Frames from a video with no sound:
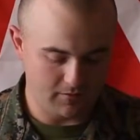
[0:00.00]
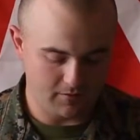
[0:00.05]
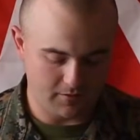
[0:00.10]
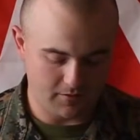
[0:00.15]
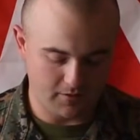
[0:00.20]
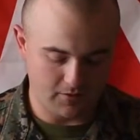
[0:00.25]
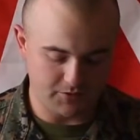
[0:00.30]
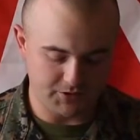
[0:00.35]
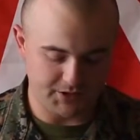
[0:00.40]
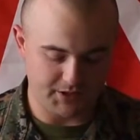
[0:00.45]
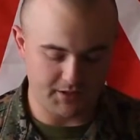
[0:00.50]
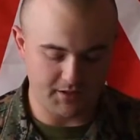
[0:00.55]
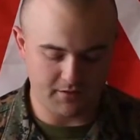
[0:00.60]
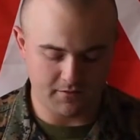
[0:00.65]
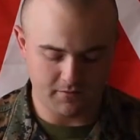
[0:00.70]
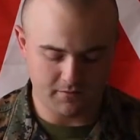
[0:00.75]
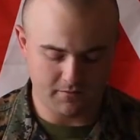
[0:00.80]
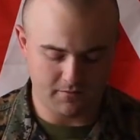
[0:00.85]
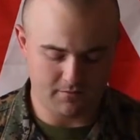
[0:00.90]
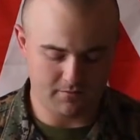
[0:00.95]
it goes
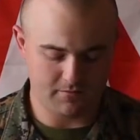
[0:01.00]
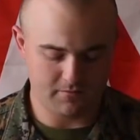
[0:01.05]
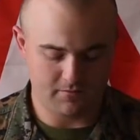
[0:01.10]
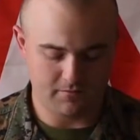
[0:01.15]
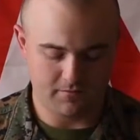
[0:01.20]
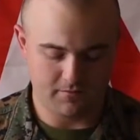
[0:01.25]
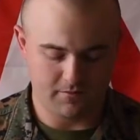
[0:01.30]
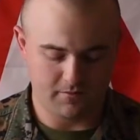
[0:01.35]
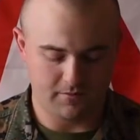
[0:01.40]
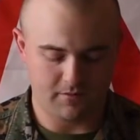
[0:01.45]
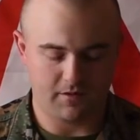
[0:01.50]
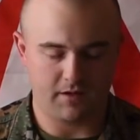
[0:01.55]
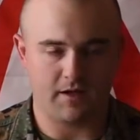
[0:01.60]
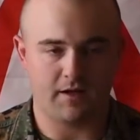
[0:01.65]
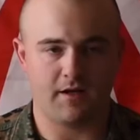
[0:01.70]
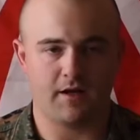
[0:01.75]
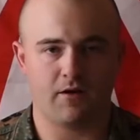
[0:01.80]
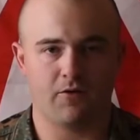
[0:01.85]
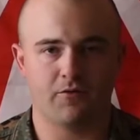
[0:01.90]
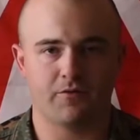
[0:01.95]
in
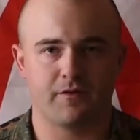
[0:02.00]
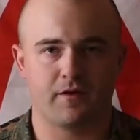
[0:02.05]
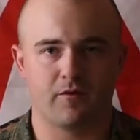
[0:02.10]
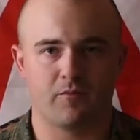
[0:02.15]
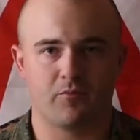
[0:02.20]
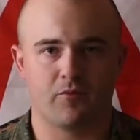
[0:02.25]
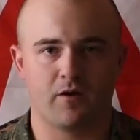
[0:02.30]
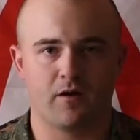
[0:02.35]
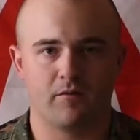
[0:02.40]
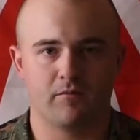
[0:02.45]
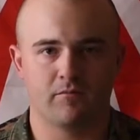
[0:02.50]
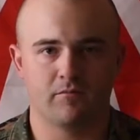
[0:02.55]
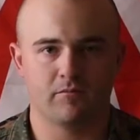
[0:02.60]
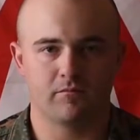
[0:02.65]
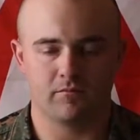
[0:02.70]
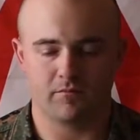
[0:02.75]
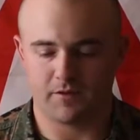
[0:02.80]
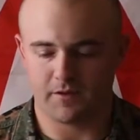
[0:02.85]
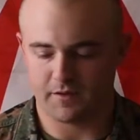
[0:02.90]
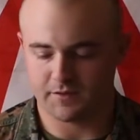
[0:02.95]
and out without a problem.
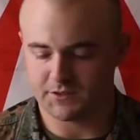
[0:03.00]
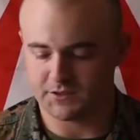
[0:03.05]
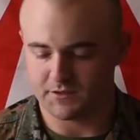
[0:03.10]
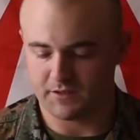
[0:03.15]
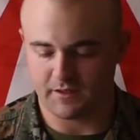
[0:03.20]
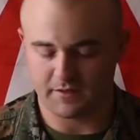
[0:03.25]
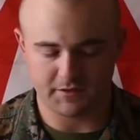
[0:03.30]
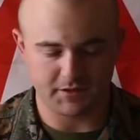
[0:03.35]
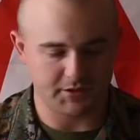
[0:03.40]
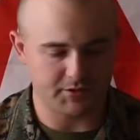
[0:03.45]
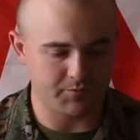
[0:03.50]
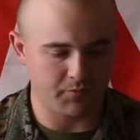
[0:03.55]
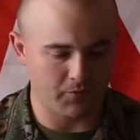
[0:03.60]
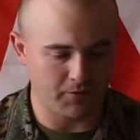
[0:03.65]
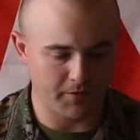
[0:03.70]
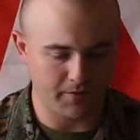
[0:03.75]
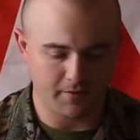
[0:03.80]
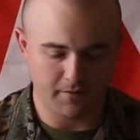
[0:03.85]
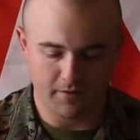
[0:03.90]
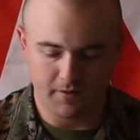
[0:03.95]
Okay, so now at this
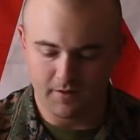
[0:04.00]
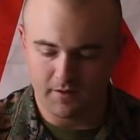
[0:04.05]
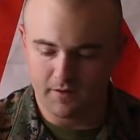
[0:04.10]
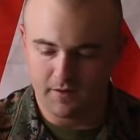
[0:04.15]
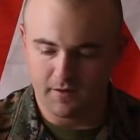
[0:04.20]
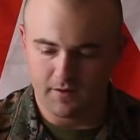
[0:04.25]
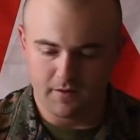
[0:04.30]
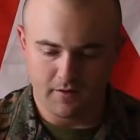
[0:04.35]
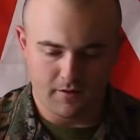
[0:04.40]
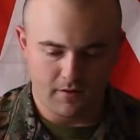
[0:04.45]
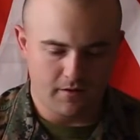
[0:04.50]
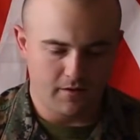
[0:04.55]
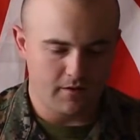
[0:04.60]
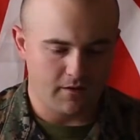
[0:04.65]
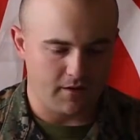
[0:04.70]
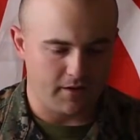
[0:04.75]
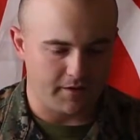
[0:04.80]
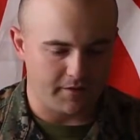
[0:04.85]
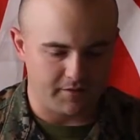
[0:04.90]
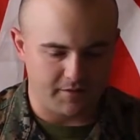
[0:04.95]
point,
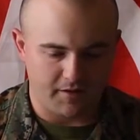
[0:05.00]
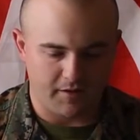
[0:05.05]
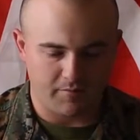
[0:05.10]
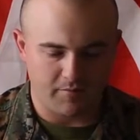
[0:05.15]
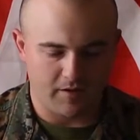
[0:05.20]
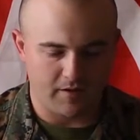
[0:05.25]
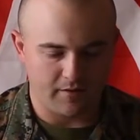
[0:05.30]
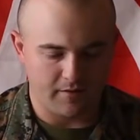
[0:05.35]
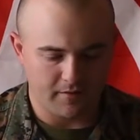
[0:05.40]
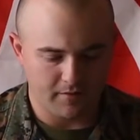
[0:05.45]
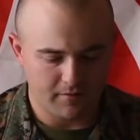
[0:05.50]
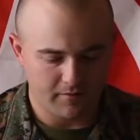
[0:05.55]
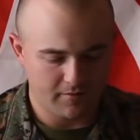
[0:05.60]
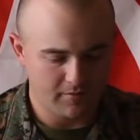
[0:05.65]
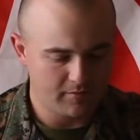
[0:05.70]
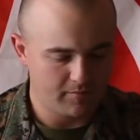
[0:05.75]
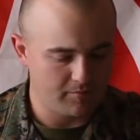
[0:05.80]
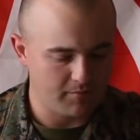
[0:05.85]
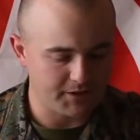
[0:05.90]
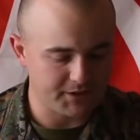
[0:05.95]
I can take my,
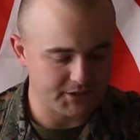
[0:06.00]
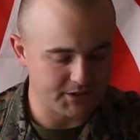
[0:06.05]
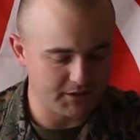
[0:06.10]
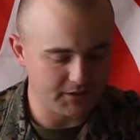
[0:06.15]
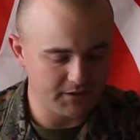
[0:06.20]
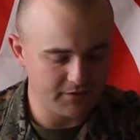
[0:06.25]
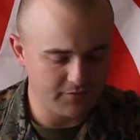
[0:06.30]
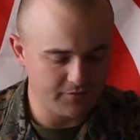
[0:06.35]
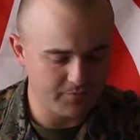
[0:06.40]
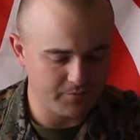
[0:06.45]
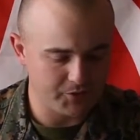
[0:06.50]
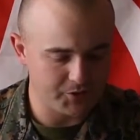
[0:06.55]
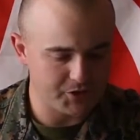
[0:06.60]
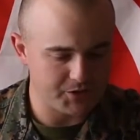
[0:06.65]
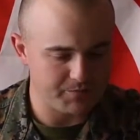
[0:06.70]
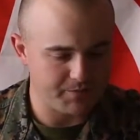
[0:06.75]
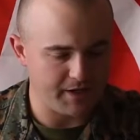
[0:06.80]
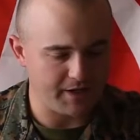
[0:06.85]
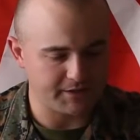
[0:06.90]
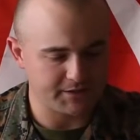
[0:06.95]
my sleeve, push
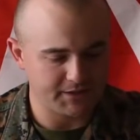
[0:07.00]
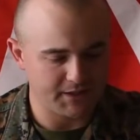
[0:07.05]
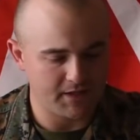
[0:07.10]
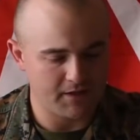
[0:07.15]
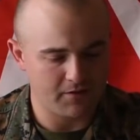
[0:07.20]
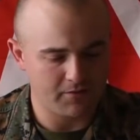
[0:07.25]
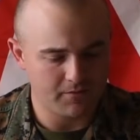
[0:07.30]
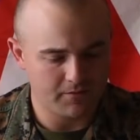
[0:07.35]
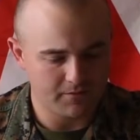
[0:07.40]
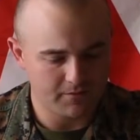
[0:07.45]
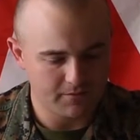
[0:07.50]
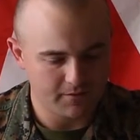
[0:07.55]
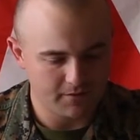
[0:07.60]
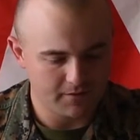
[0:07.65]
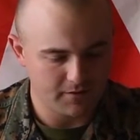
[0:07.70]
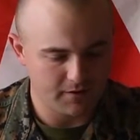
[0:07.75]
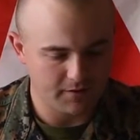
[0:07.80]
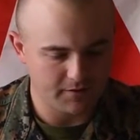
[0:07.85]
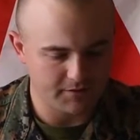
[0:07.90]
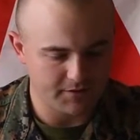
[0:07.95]
it back down.
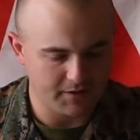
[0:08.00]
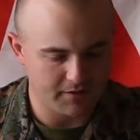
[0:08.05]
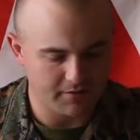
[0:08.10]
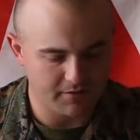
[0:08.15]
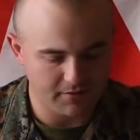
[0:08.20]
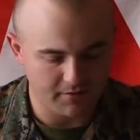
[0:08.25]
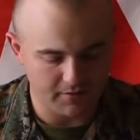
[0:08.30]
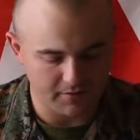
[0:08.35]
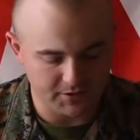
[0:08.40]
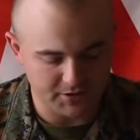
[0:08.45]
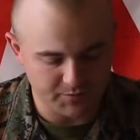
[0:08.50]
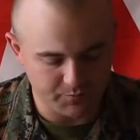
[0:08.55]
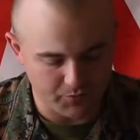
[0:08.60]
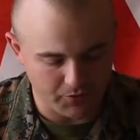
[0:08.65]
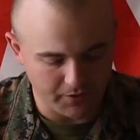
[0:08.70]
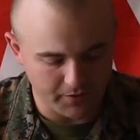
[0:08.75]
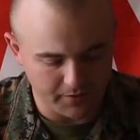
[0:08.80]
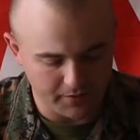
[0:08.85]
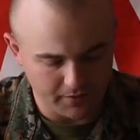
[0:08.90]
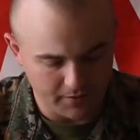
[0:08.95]
I'll take the
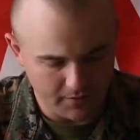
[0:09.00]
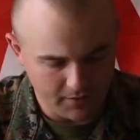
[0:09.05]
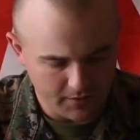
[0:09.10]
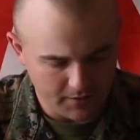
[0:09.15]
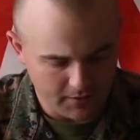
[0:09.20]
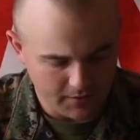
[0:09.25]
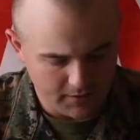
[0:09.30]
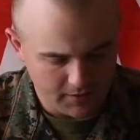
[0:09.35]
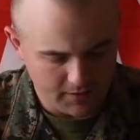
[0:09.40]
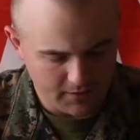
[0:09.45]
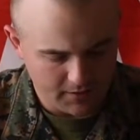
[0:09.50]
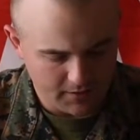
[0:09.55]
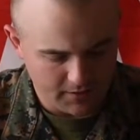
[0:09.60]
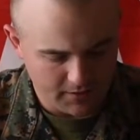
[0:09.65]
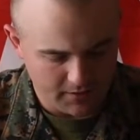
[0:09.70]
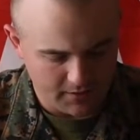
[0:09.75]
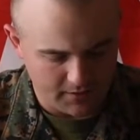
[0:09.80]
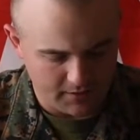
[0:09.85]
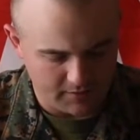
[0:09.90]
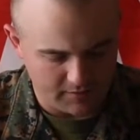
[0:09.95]
spring
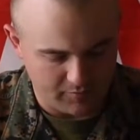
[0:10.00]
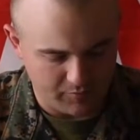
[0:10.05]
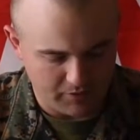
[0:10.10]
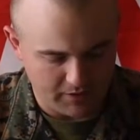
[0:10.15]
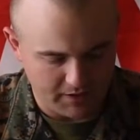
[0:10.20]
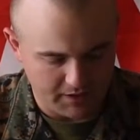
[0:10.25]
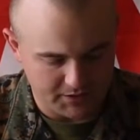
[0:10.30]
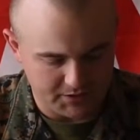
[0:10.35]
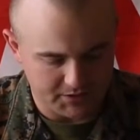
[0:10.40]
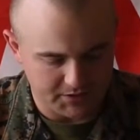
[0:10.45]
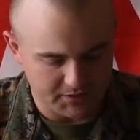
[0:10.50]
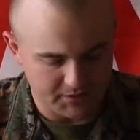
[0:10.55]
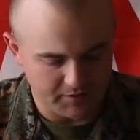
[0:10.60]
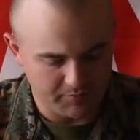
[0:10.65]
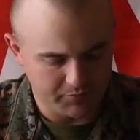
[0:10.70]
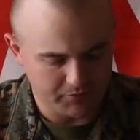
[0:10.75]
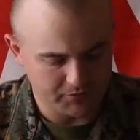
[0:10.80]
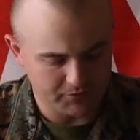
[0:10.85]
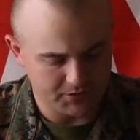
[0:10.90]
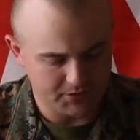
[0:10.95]
and the plastic
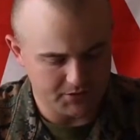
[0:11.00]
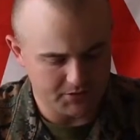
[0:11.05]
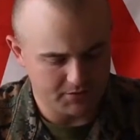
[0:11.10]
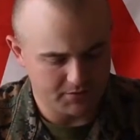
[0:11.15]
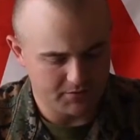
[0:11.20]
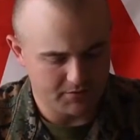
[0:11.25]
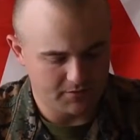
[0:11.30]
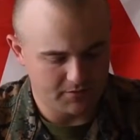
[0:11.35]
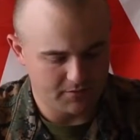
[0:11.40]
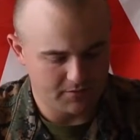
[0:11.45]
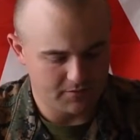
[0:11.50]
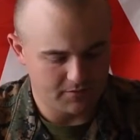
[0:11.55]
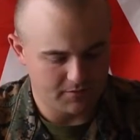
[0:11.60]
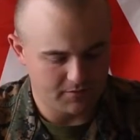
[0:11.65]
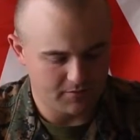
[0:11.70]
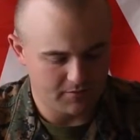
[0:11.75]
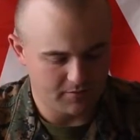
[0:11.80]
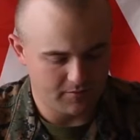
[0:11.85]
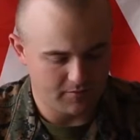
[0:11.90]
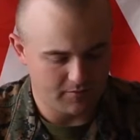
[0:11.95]
nipples,
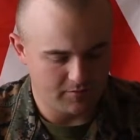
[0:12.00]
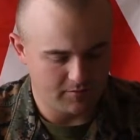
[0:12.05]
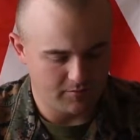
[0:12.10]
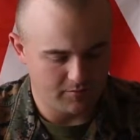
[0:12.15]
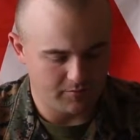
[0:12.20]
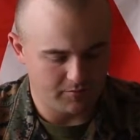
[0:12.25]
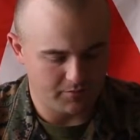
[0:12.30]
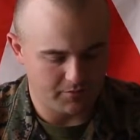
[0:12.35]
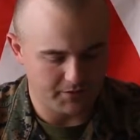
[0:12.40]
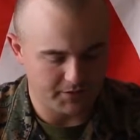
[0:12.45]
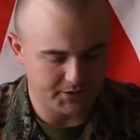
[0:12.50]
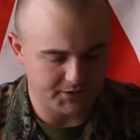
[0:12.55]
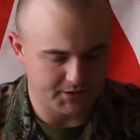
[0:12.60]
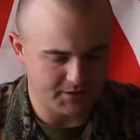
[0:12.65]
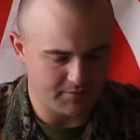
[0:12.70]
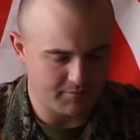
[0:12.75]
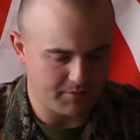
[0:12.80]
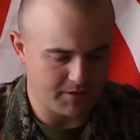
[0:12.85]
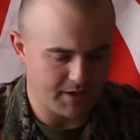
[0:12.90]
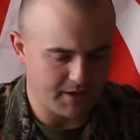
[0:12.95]
place
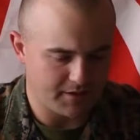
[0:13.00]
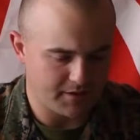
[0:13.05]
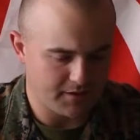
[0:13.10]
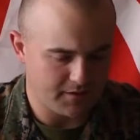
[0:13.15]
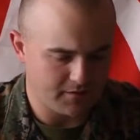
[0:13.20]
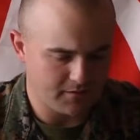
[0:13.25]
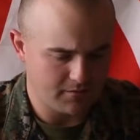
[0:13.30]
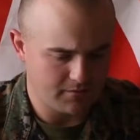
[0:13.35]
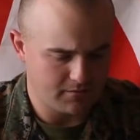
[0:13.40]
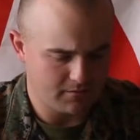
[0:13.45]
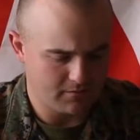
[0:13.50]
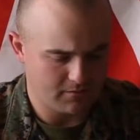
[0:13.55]
them back in,